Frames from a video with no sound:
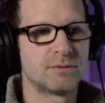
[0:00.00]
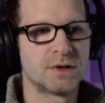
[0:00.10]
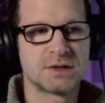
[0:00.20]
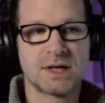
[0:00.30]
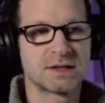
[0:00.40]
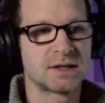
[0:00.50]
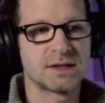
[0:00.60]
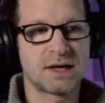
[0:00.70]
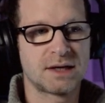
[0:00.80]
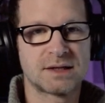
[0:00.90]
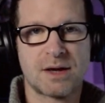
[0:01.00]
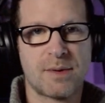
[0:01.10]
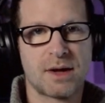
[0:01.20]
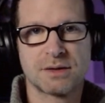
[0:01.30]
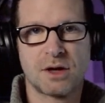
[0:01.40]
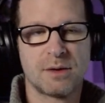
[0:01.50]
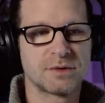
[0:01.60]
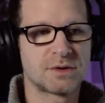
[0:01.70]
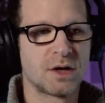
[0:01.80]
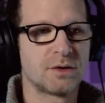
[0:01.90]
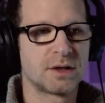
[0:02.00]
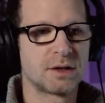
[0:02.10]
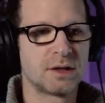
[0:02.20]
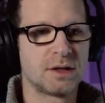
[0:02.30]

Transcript: this takes exactly the same amount of time as loading